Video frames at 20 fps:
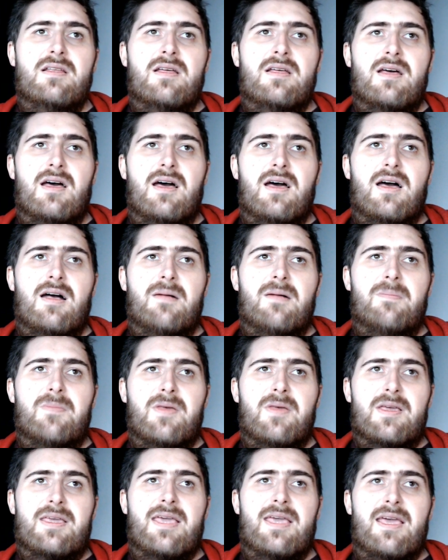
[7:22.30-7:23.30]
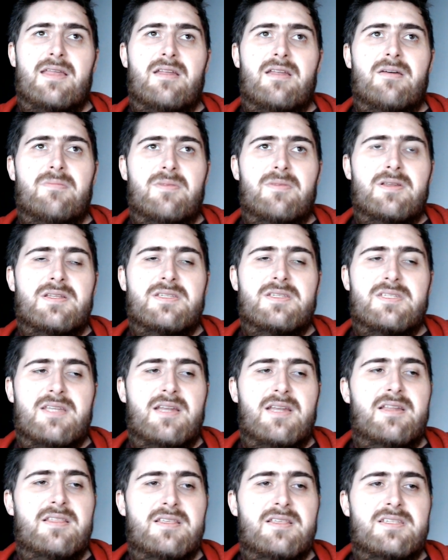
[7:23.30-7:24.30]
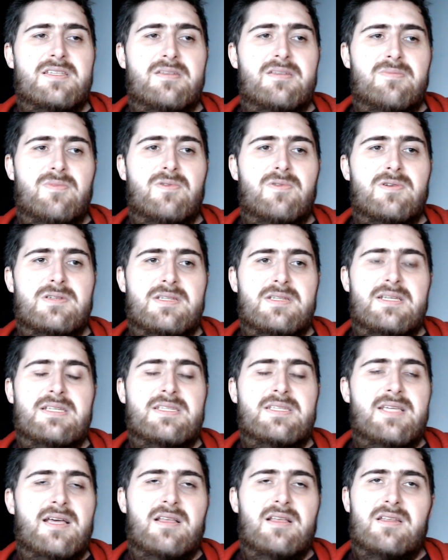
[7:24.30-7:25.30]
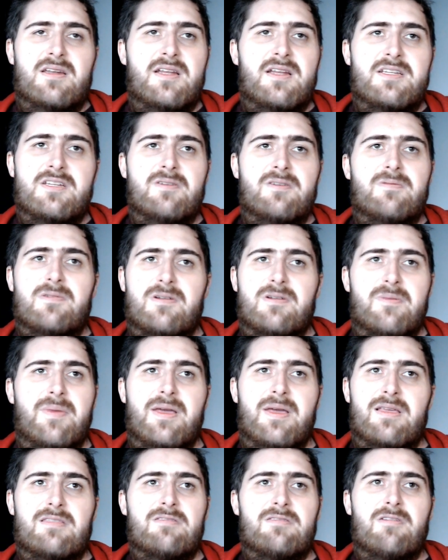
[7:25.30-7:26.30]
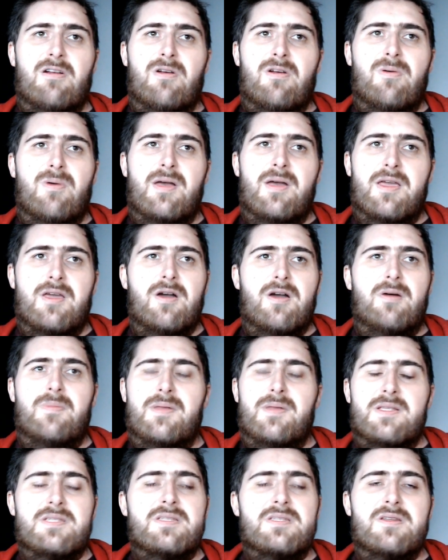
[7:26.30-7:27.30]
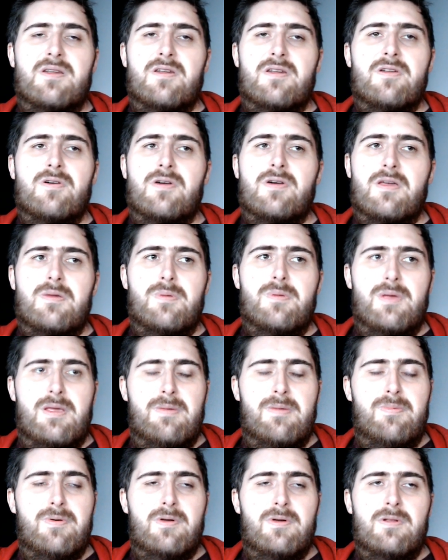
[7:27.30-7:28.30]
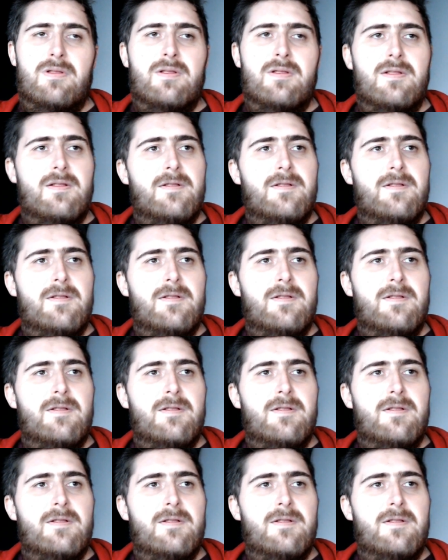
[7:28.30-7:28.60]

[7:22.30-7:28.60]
again, I'm going to study this in more detail, and I don't want to make throwaway comments and annoy people,